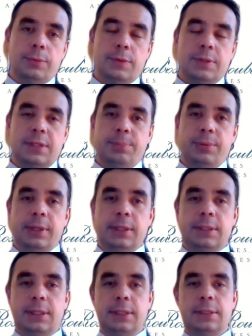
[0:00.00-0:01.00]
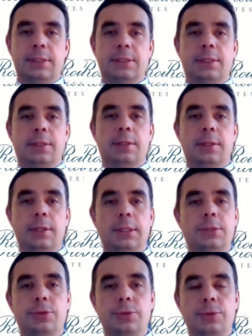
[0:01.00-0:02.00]
separated uh,
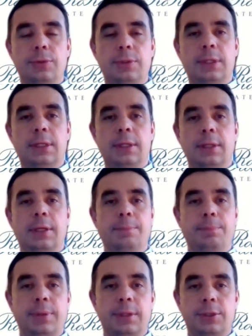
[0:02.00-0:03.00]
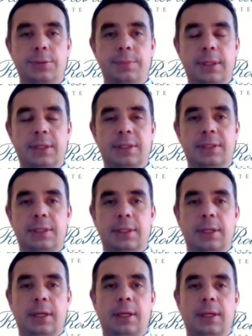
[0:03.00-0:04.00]
issues: the impeachment
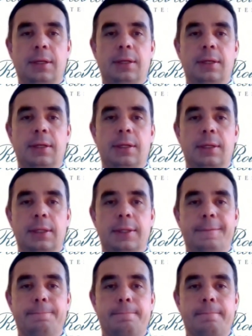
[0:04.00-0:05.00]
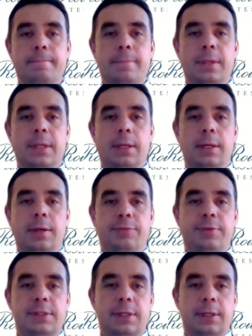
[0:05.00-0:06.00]
and. Um,
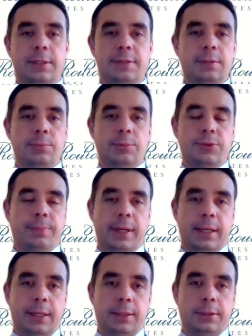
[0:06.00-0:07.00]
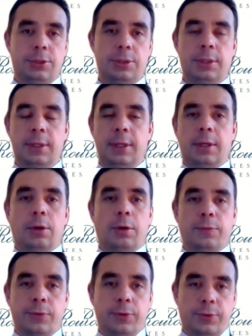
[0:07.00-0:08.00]
fiscal uh, stimulus package.
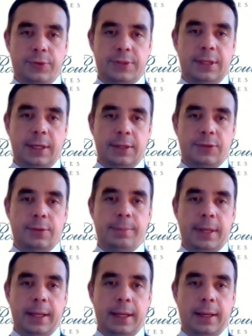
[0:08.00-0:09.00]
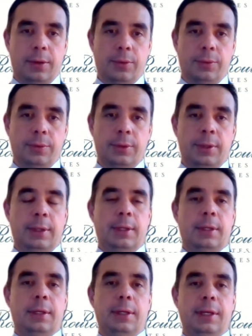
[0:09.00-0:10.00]
Of course, they are somehow
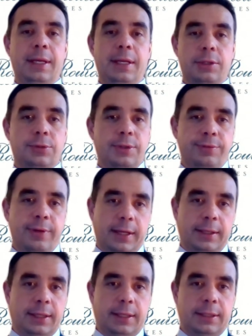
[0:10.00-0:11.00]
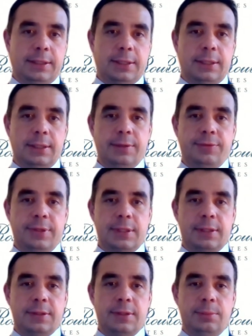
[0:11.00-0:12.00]
linked to the fact that uh, the
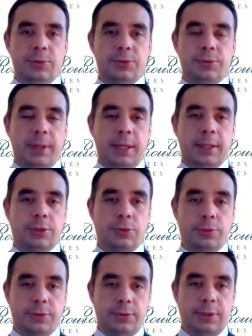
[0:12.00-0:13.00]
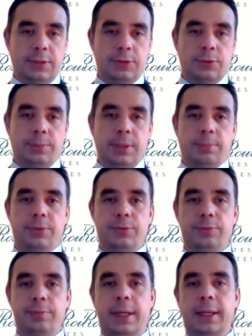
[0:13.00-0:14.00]
fiscal stimulus package also needs to be
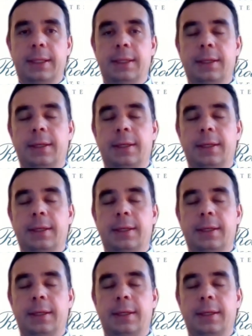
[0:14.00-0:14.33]
approved by